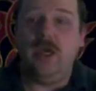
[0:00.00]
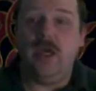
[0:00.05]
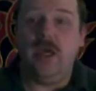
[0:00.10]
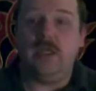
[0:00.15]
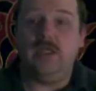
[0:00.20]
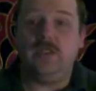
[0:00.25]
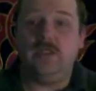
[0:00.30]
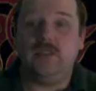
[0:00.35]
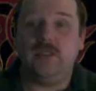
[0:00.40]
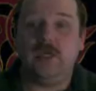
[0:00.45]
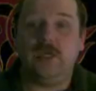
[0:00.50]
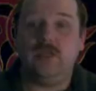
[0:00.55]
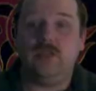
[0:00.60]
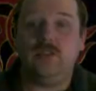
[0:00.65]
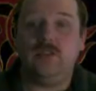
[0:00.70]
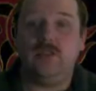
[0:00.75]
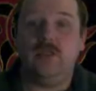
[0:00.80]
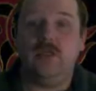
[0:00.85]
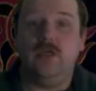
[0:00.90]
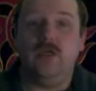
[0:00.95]
and
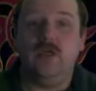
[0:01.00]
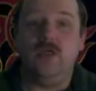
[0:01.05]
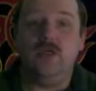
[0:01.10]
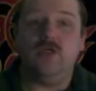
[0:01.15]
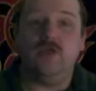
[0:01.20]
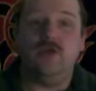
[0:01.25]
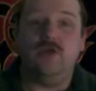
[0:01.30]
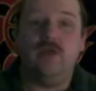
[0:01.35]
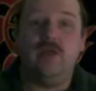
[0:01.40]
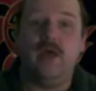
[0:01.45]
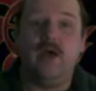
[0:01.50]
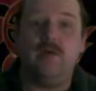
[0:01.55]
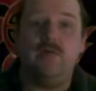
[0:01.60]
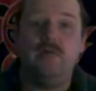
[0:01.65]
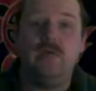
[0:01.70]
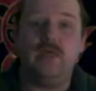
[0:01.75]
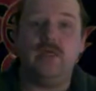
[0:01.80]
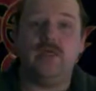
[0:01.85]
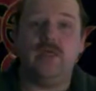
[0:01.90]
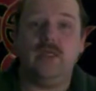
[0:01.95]
such so that
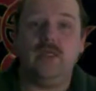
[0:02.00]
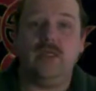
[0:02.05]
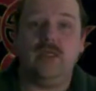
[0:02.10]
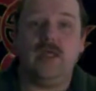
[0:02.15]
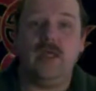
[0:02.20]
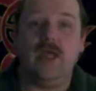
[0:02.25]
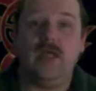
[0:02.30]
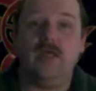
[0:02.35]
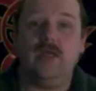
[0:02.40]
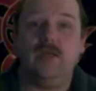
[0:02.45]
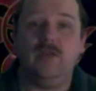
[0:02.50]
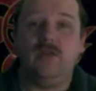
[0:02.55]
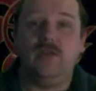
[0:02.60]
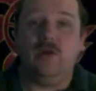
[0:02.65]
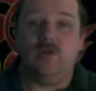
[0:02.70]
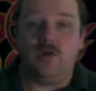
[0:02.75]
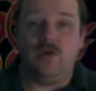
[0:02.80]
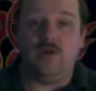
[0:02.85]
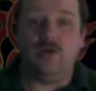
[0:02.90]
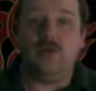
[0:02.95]
we can let the
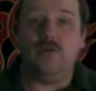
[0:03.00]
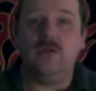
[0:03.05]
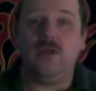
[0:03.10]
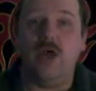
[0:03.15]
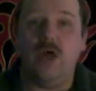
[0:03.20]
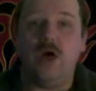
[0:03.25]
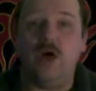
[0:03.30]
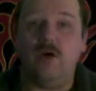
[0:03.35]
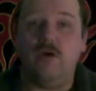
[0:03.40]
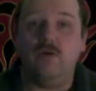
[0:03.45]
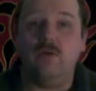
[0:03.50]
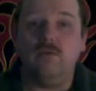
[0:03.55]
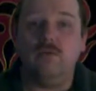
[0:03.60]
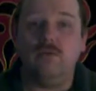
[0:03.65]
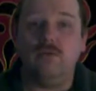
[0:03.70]
world know